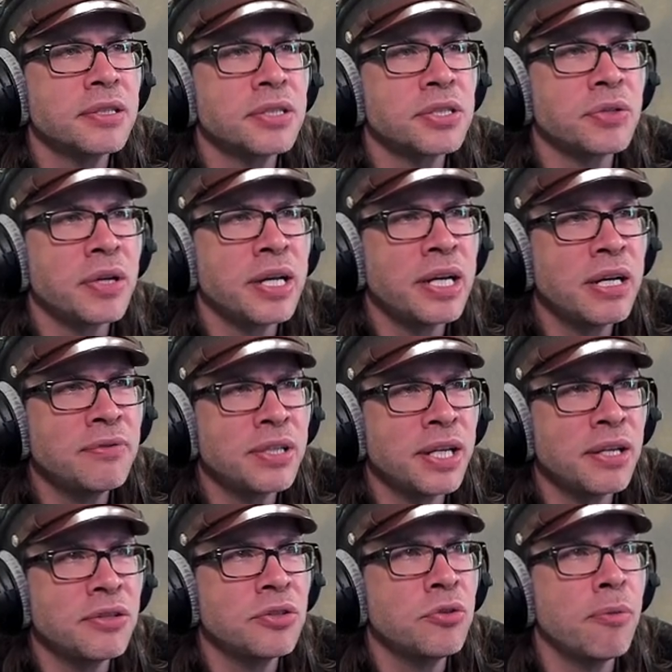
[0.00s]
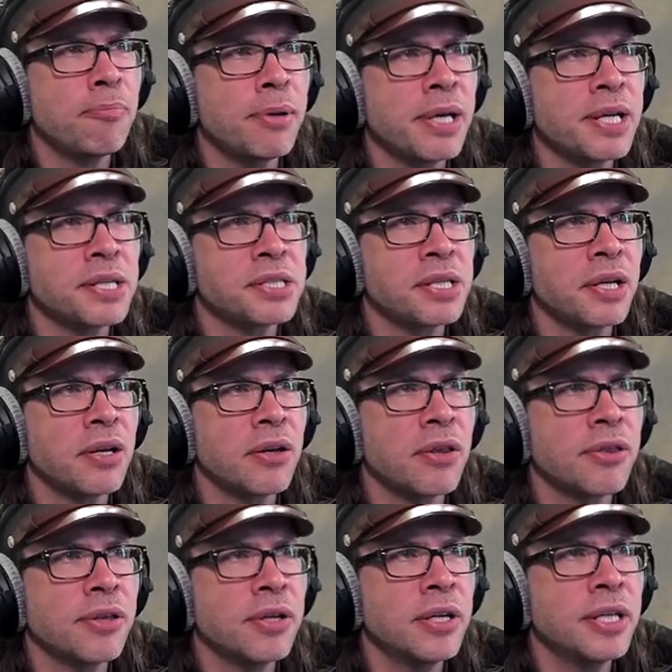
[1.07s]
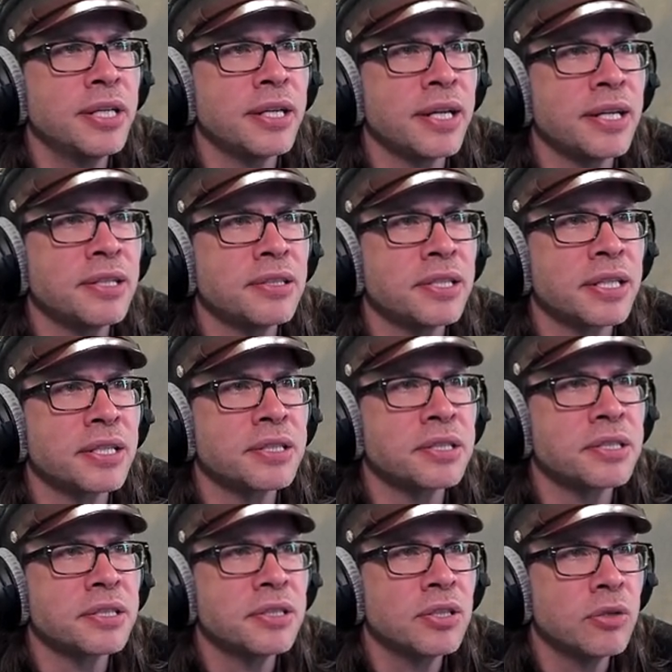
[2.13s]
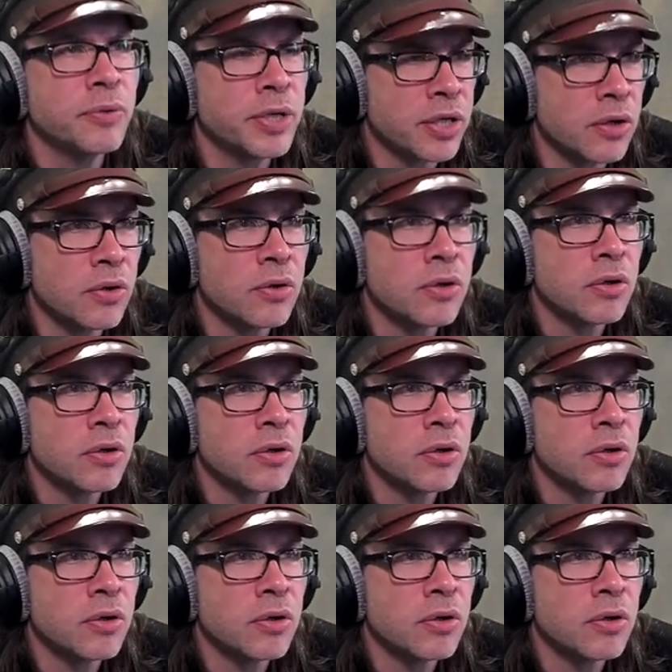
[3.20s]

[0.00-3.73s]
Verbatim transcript: So I have to get to a base in 39 tickets. Here we go.